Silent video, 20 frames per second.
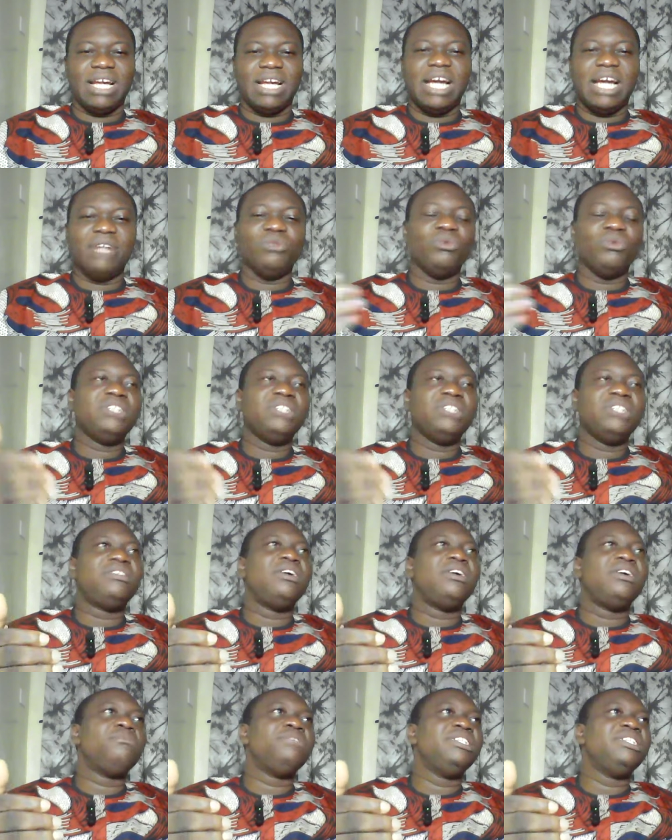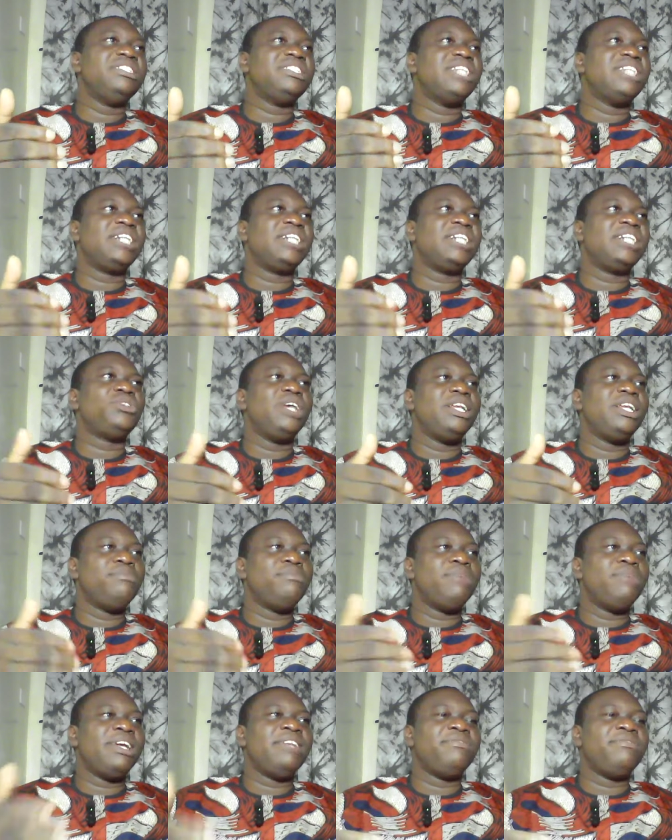And wisdom is actually
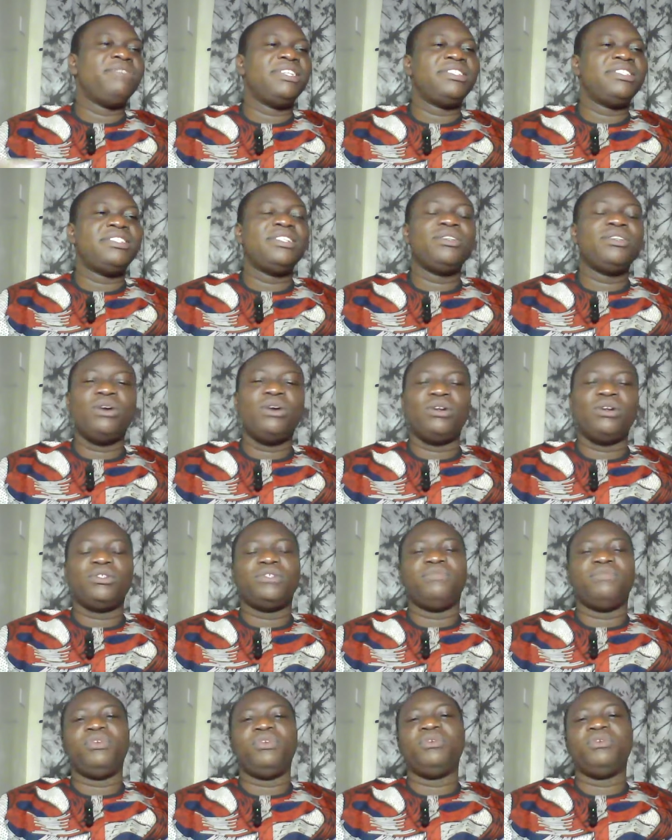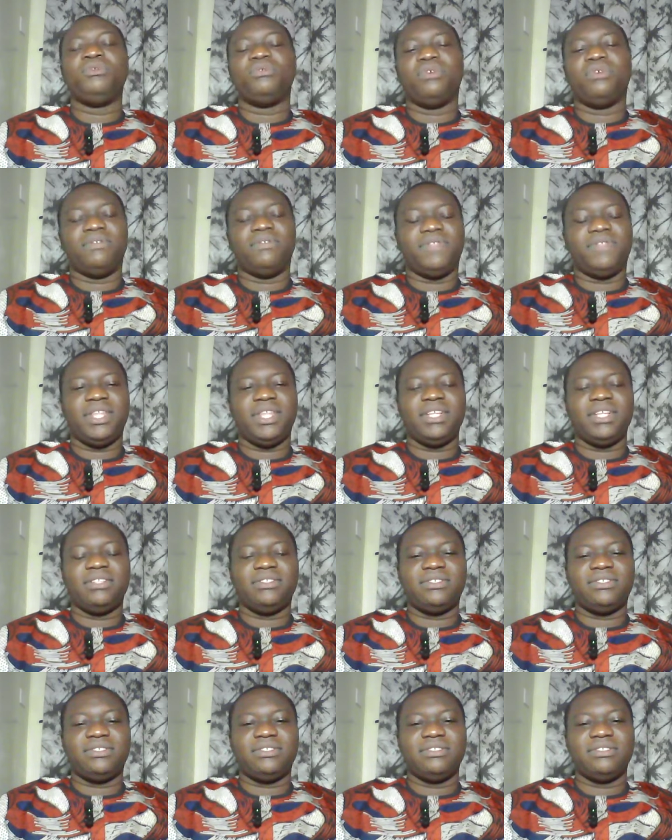manifesting God's view of
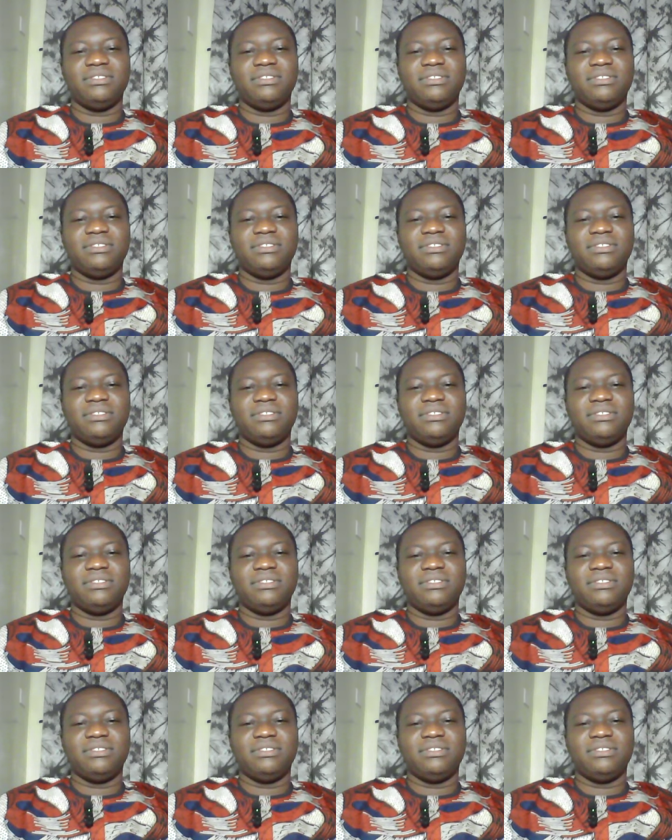things.